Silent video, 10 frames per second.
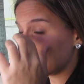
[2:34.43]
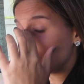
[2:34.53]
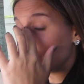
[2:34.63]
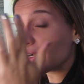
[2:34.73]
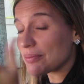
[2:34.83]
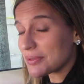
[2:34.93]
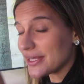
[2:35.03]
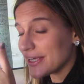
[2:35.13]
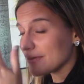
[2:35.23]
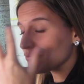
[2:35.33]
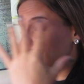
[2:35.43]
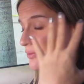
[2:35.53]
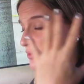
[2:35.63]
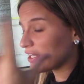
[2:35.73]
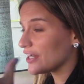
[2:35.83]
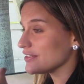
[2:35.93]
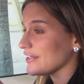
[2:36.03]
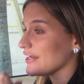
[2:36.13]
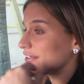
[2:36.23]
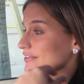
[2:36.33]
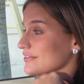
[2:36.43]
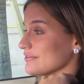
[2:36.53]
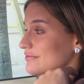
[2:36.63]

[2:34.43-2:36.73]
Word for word: Woke up late, ripped a contact,